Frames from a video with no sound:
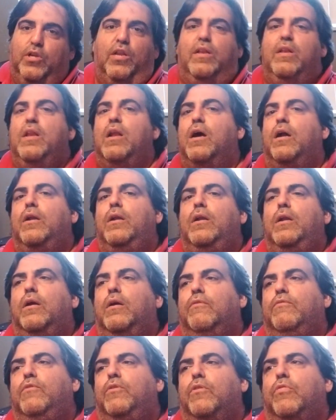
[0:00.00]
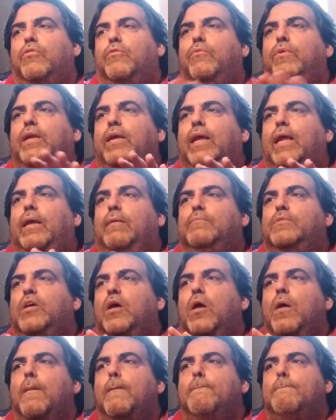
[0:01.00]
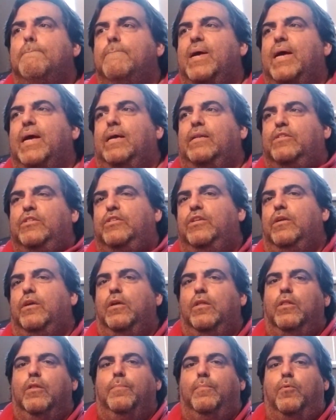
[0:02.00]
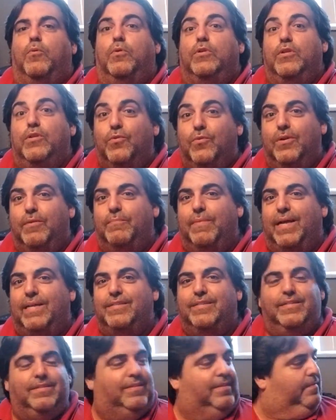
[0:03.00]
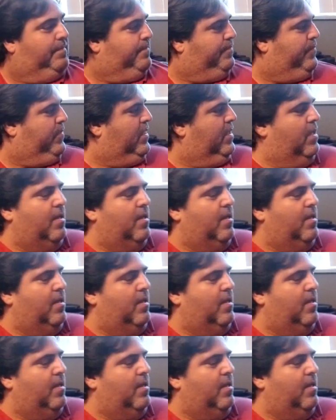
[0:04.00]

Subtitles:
None of your 3 games match the board. You know what matches?